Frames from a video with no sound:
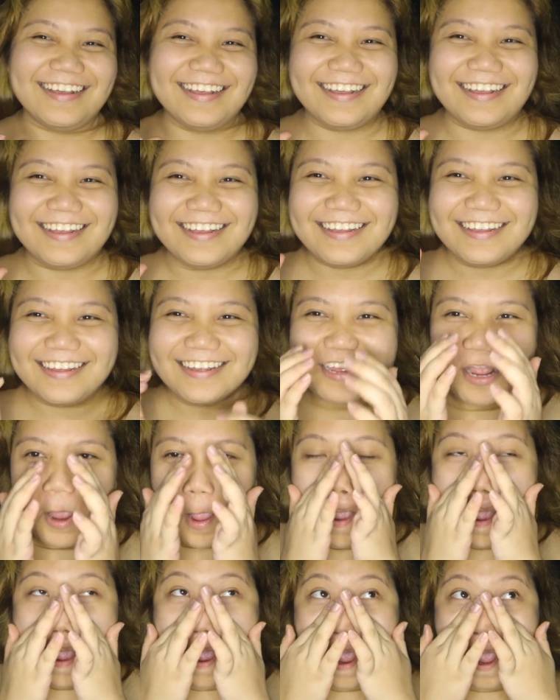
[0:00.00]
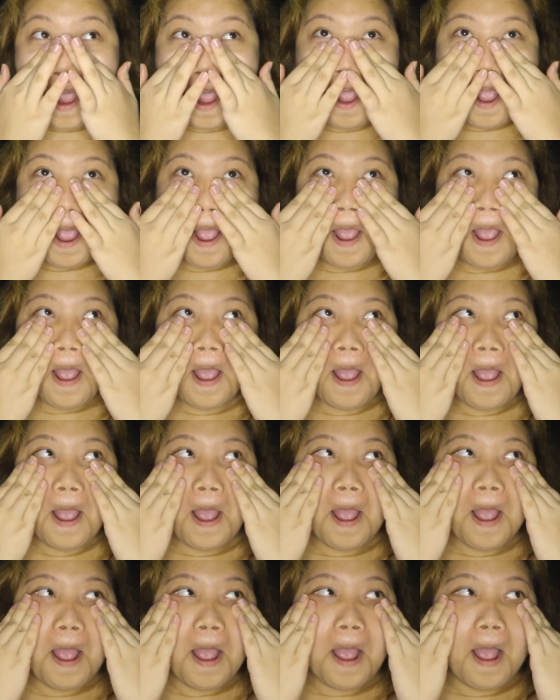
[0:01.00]
Pero feel ko masyado akong cheap na
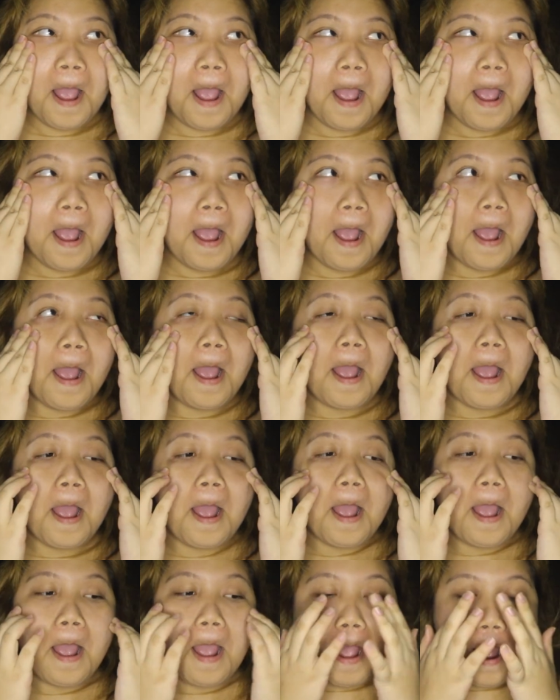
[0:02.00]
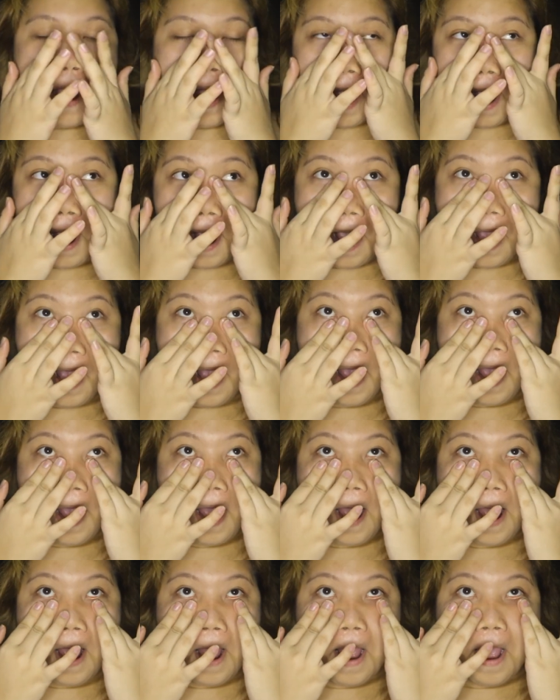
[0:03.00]
person to spend 20k
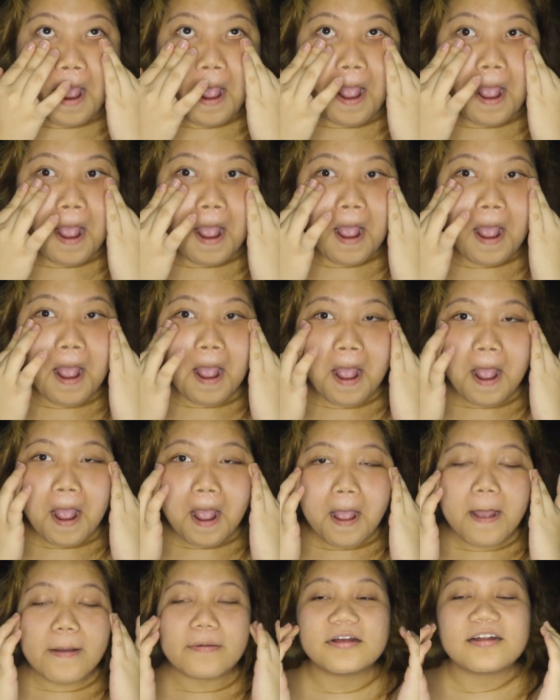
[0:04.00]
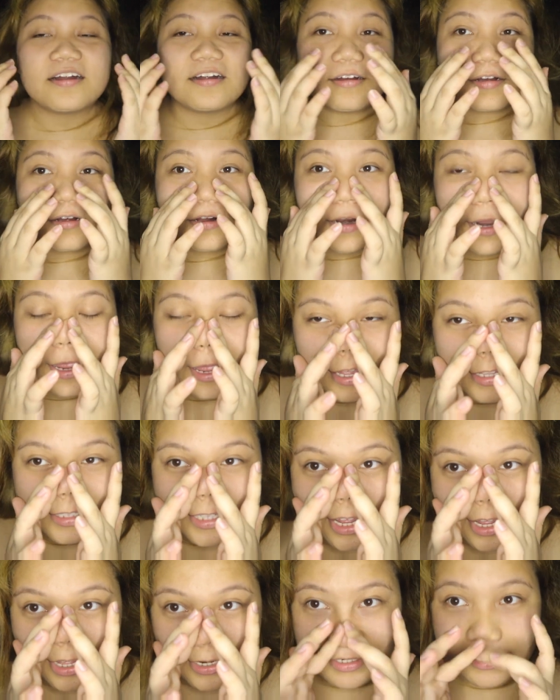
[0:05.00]
sa product na ito.
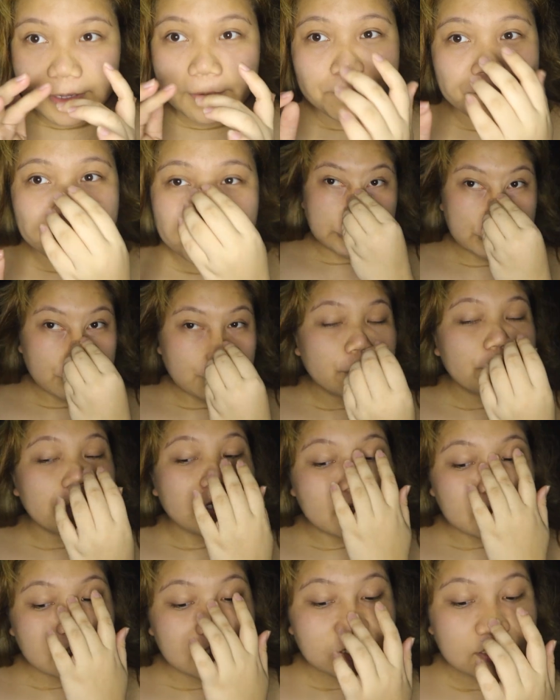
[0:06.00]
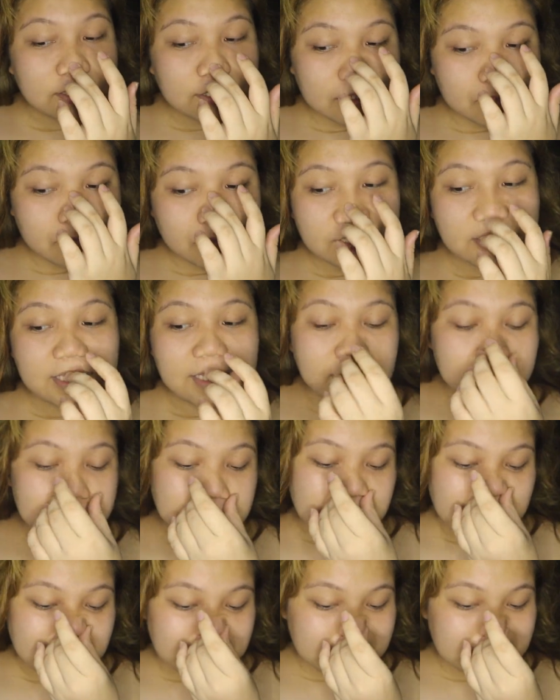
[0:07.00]
Exactly. So originally, 20k
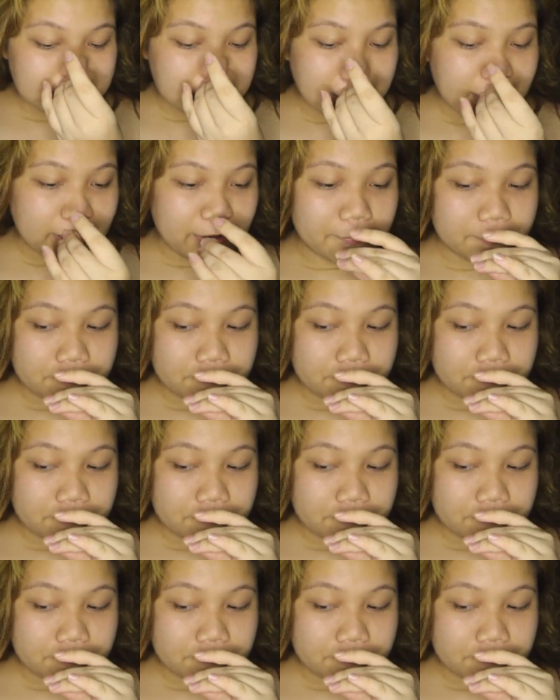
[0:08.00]
talaga siya.